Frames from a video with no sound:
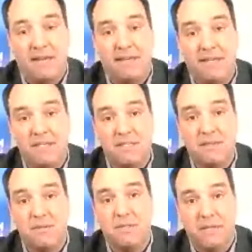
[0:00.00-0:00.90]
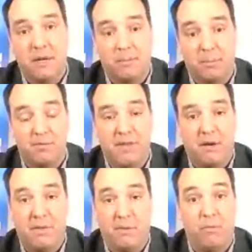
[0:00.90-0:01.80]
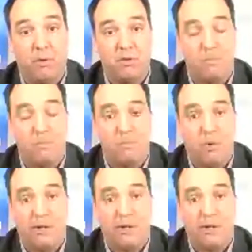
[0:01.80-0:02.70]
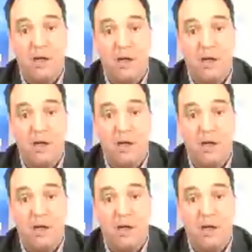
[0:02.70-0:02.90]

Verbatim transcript: and it needs to get approved there. They will vote tomorrow morning.